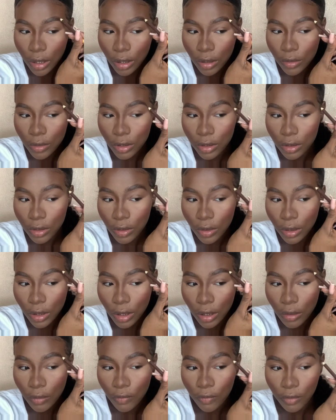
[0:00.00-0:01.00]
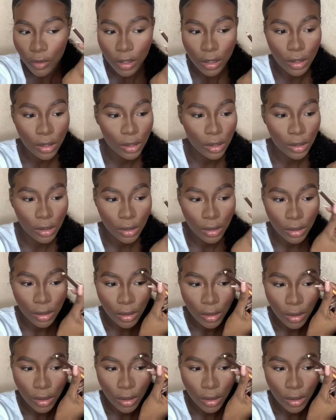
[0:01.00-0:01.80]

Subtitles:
always go in and fix